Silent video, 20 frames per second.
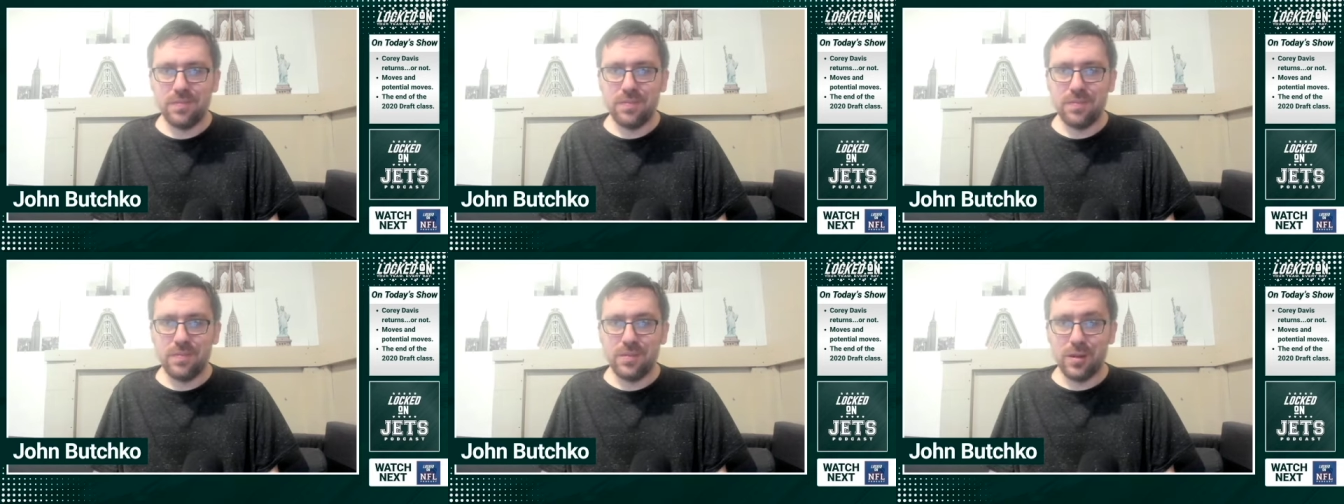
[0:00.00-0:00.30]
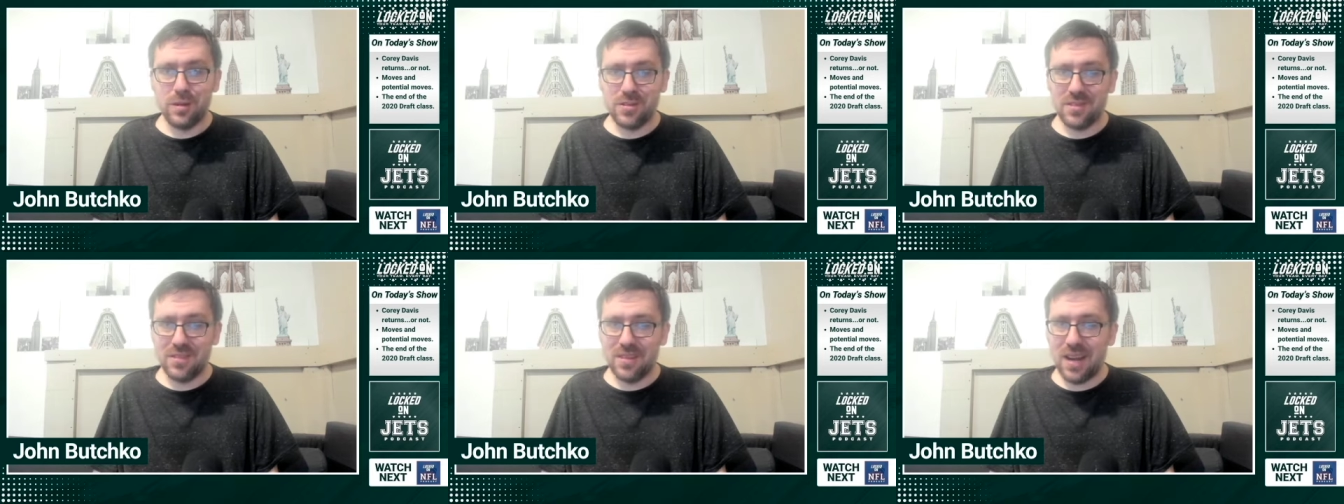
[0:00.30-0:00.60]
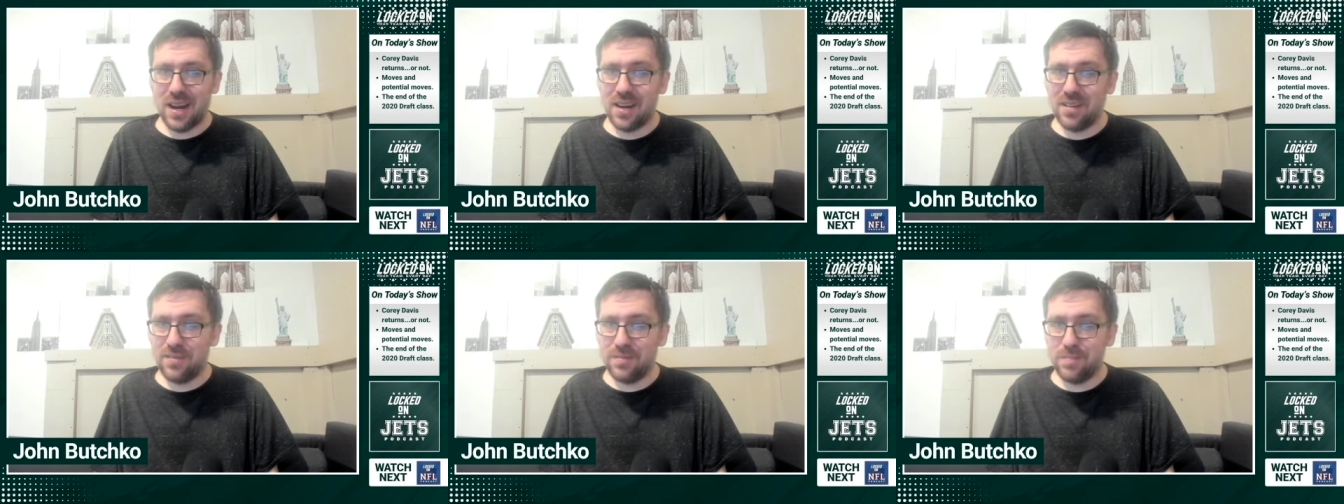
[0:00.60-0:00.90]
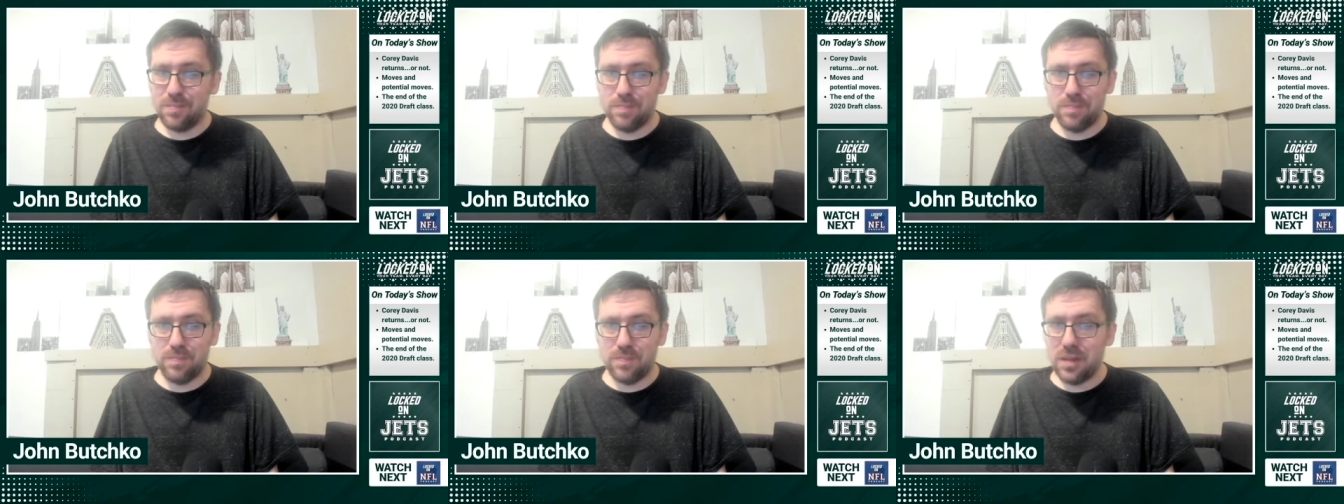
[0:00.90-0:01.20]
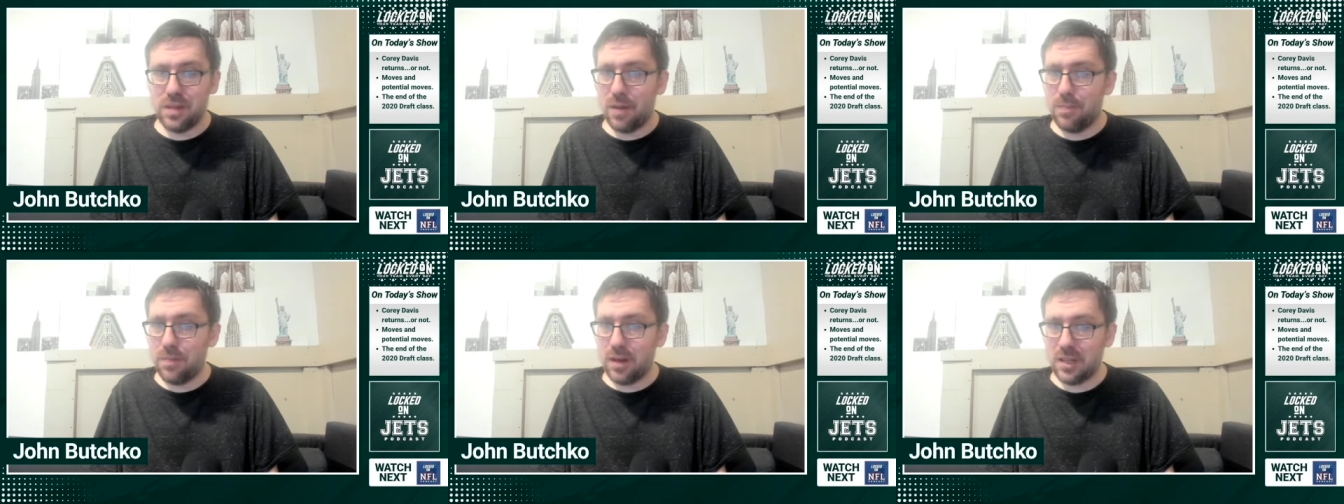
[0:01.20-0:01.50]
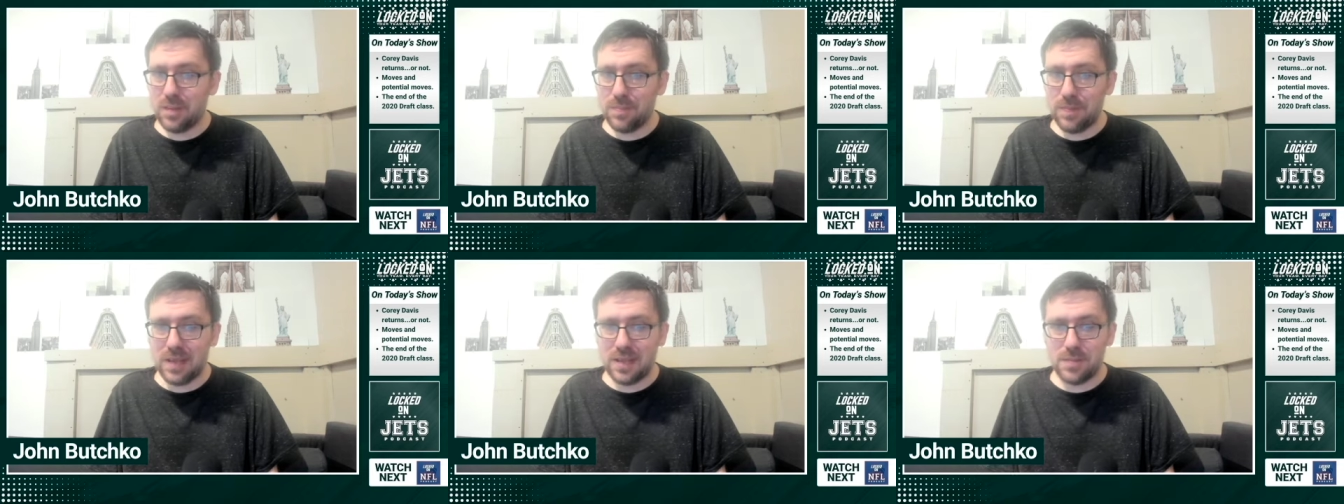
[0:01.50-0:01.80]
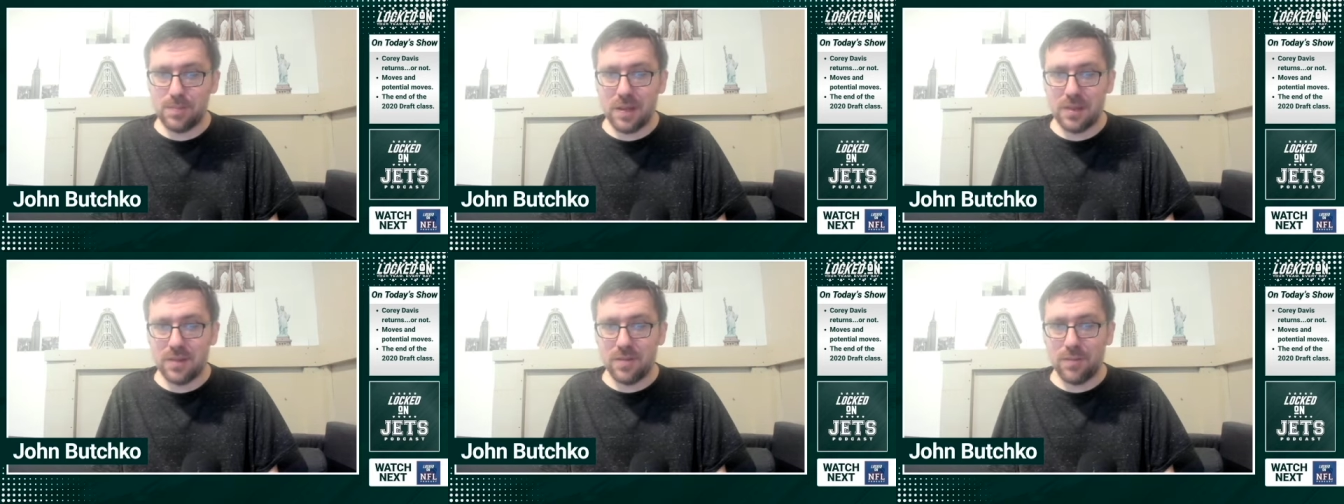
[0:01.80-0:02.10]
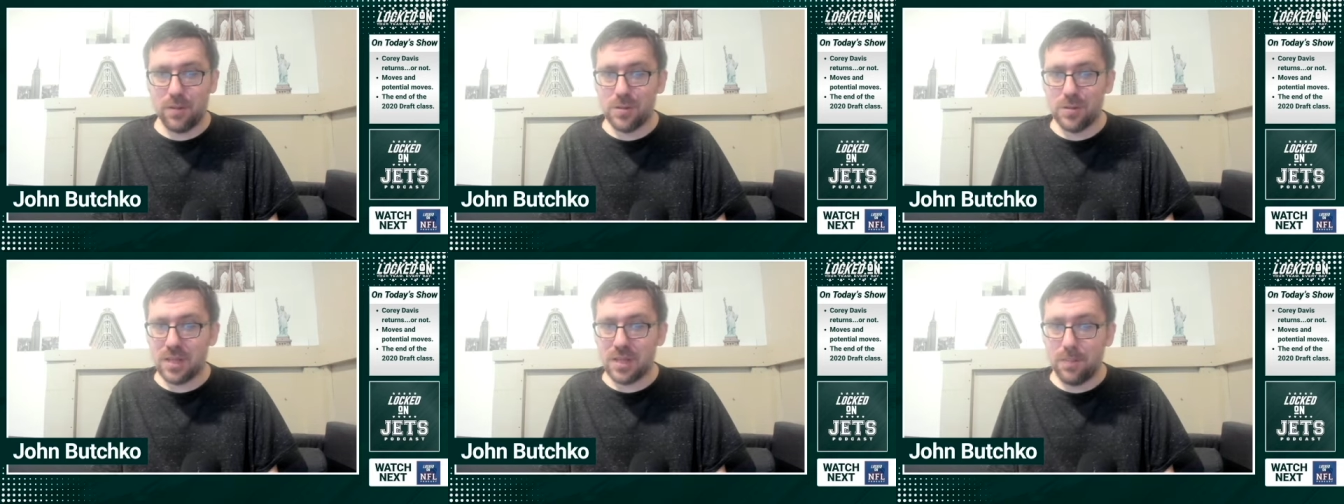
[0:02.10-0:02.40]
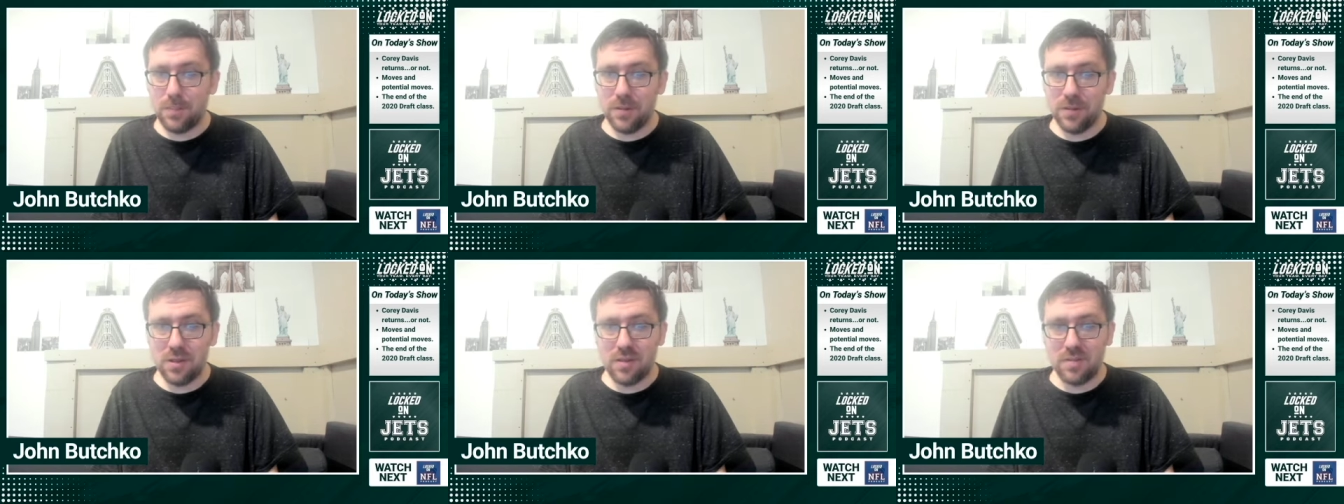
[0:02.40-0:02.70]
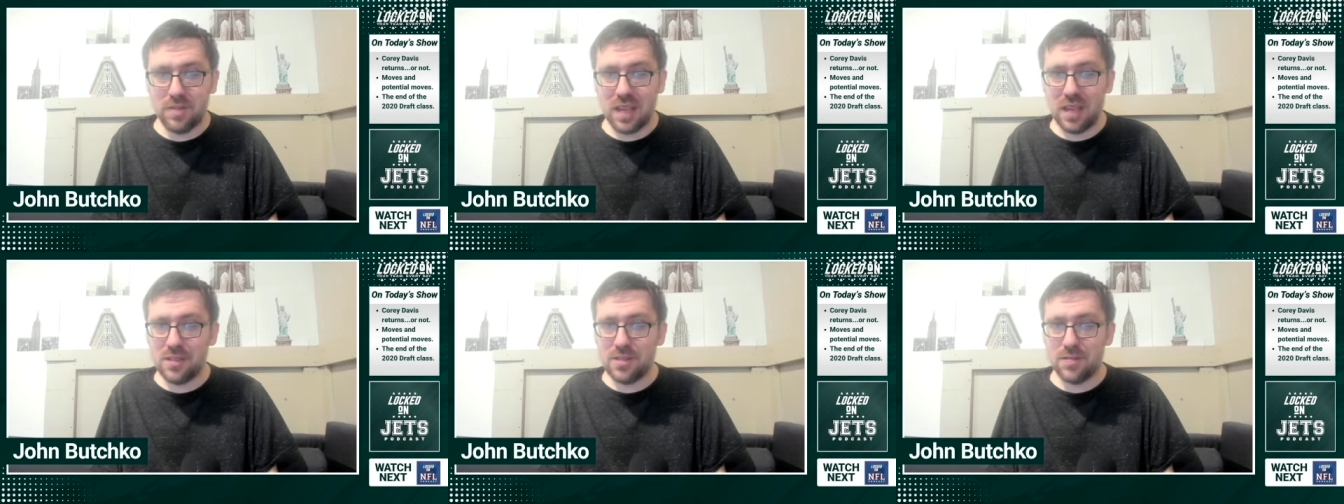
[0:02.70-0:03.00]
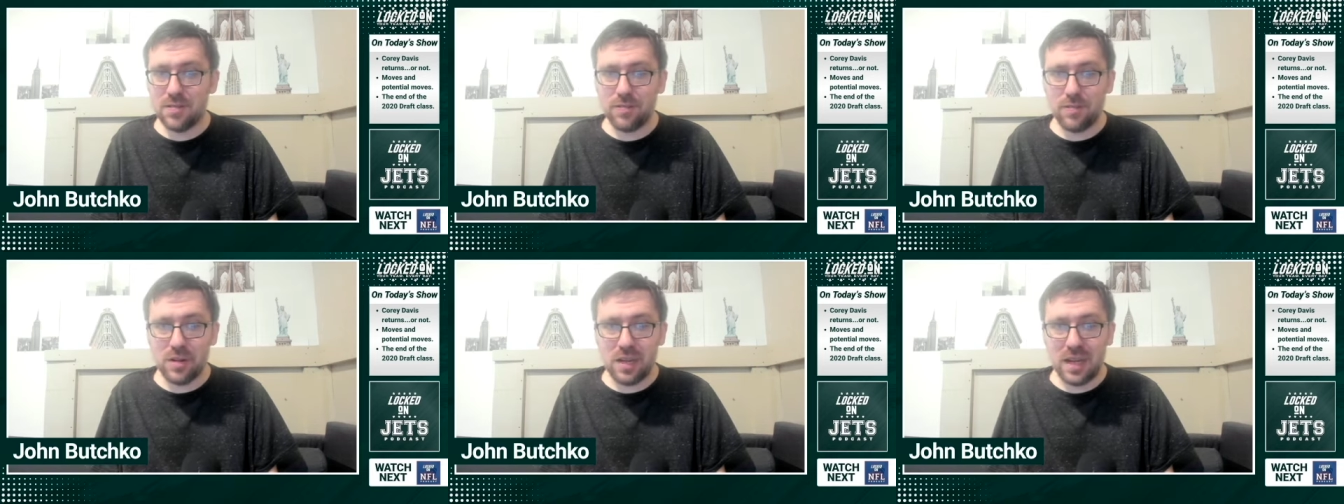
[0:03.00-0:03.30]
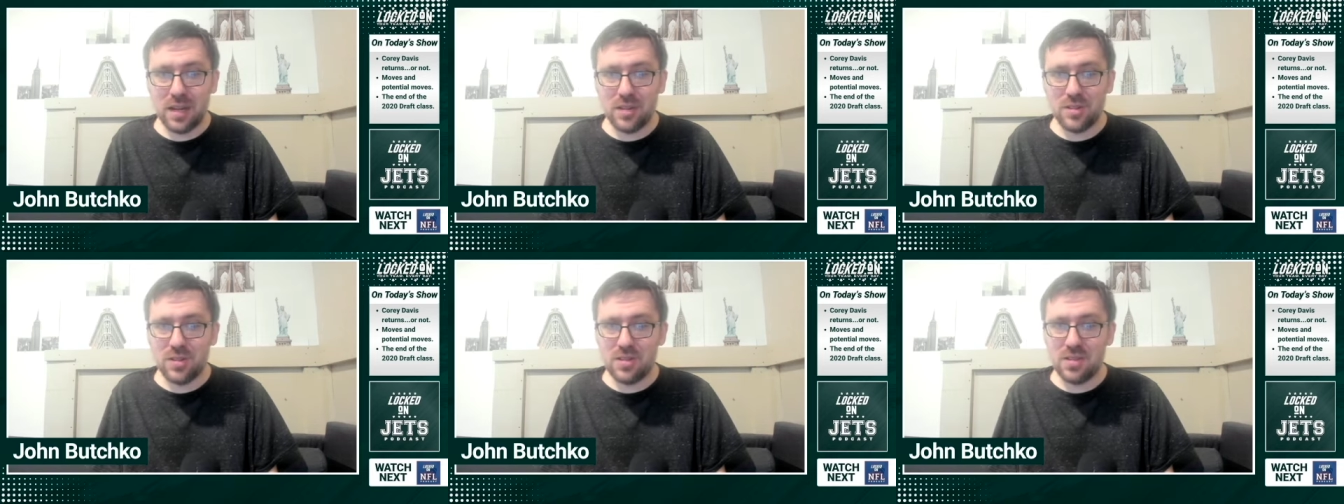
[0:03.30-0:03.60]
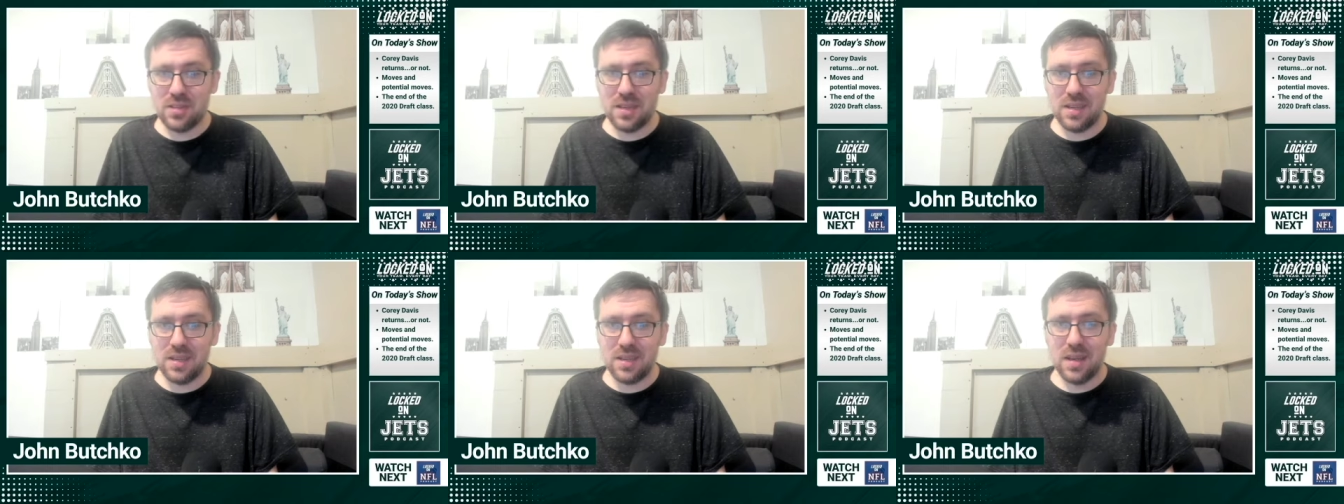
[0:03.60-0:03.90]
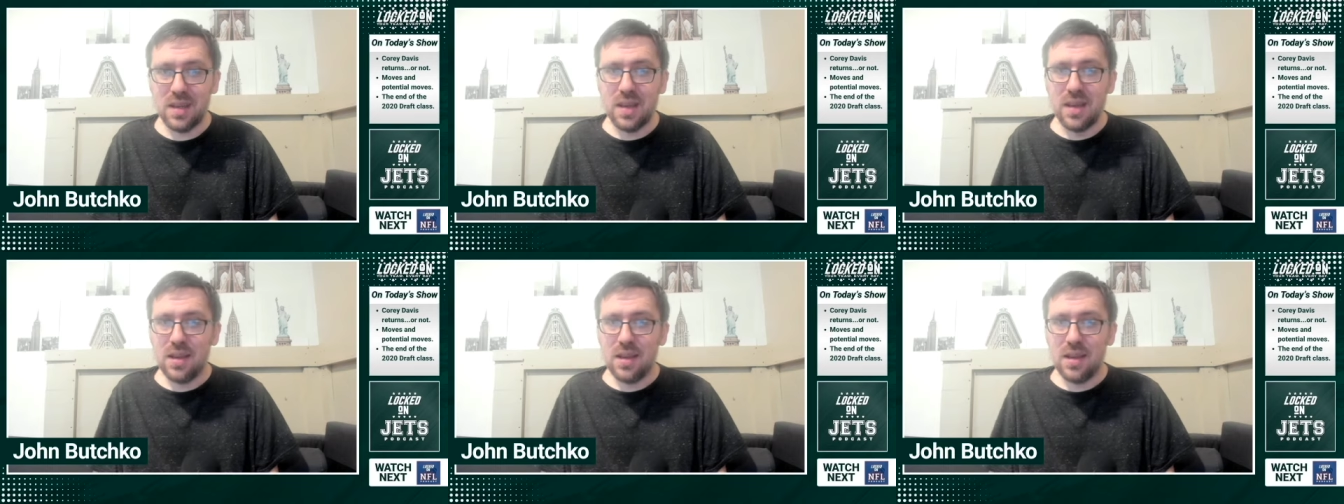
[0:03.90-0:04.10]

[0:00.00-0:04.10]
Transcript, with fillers: There's a lot of dumb money being spent the first couple of days of free agency.